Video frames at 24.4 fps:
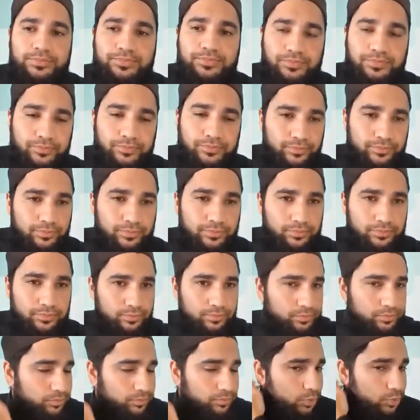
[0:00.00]
Imran, I have
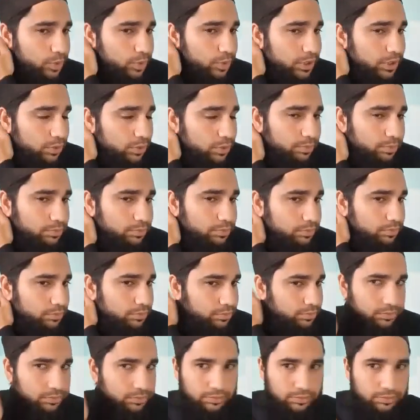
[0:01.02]
a blessed
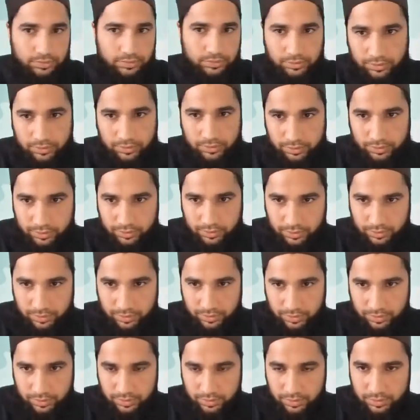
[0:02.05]
Eid, inshallah.
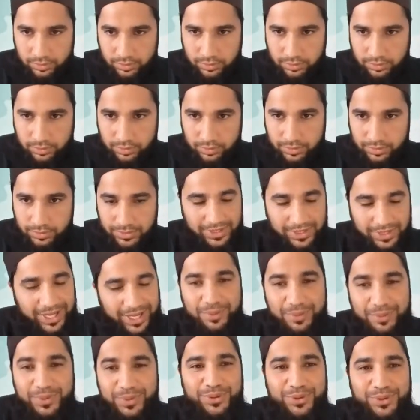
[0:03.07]

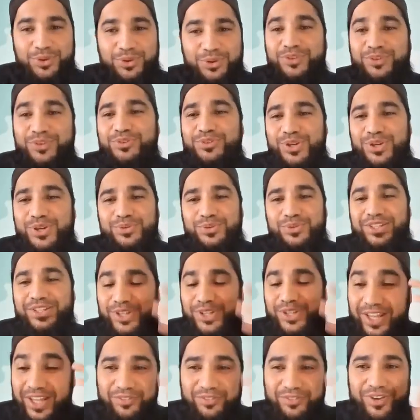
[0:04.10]
I mean, all of you as well.
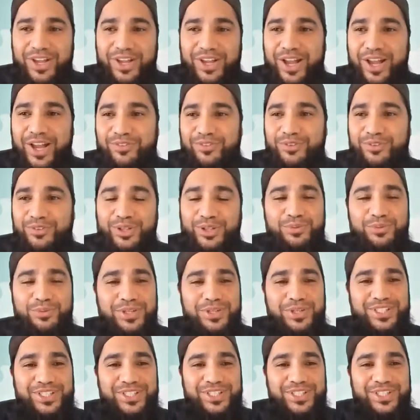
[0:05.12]
Sorry, I forgot to
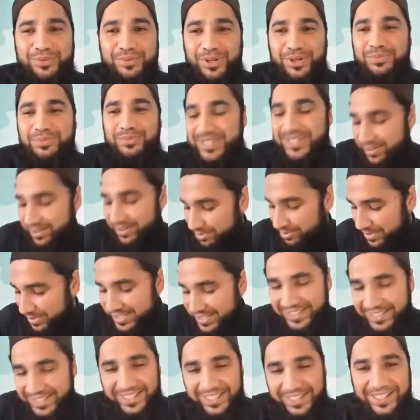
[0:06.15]
mention, everybody must have a
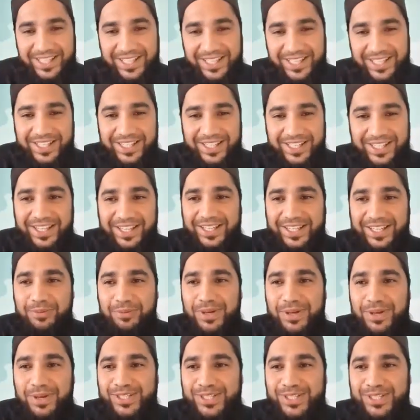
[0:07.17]
blessed Eid and keep
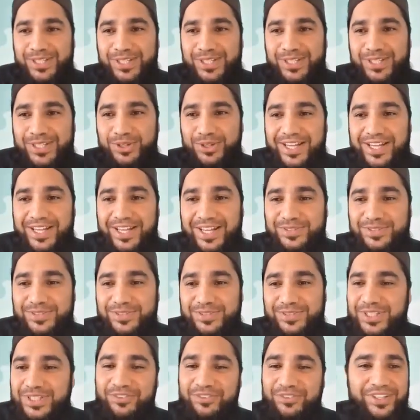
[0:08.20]
us in your du'as,
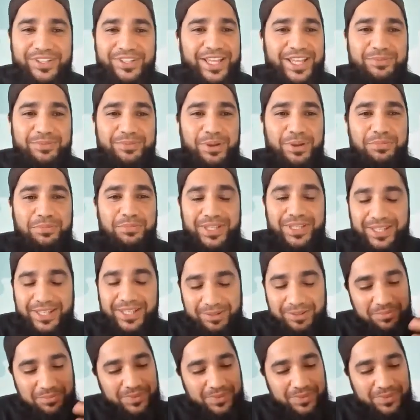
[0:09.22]
whichever day it may be.